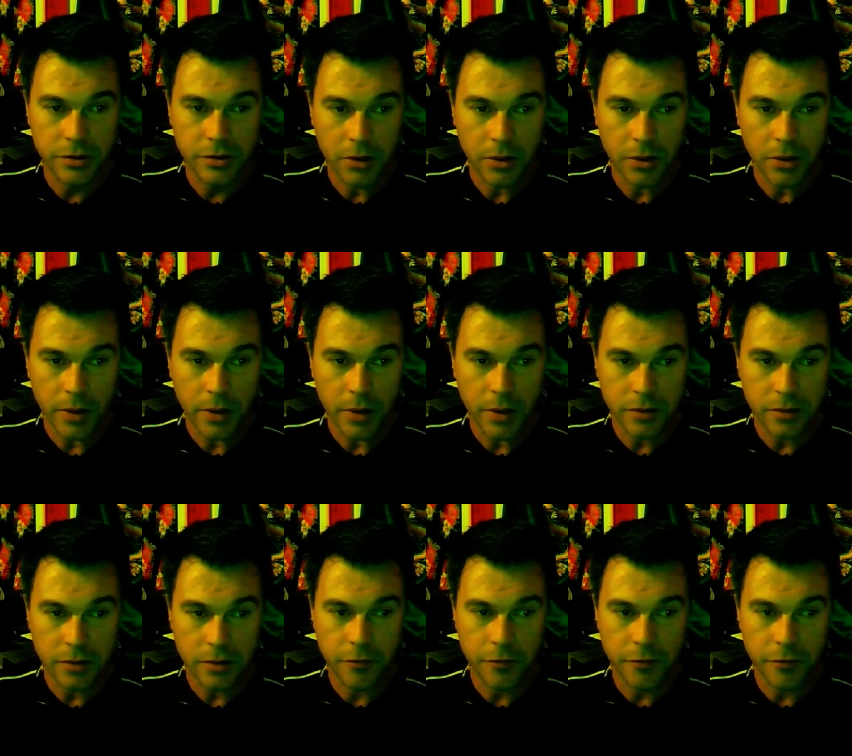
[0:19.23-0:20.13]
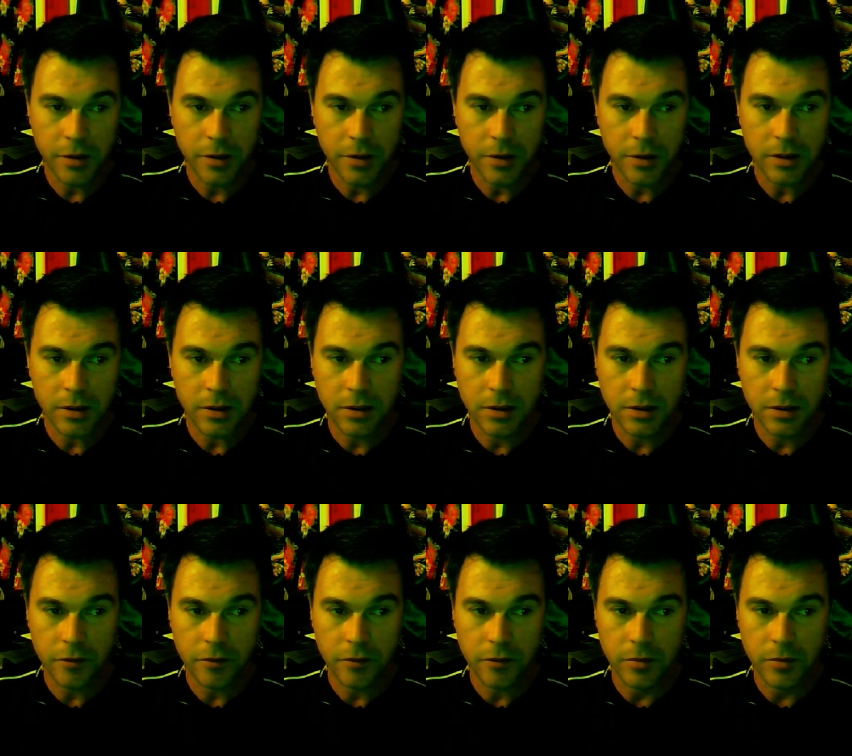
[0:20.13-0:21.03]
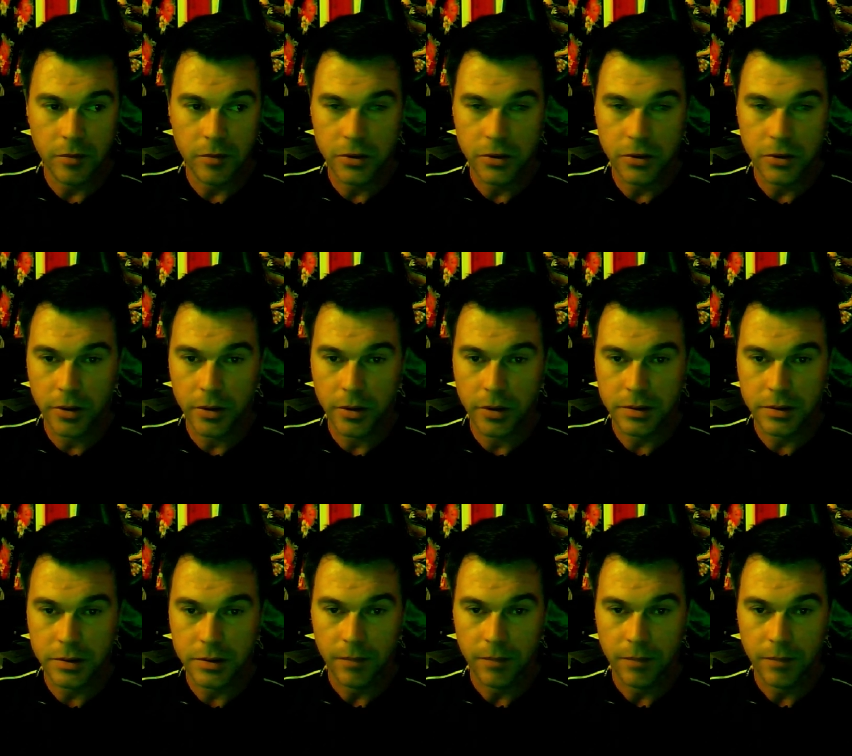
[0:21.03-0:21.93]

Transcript: know how to free thyself from the toils.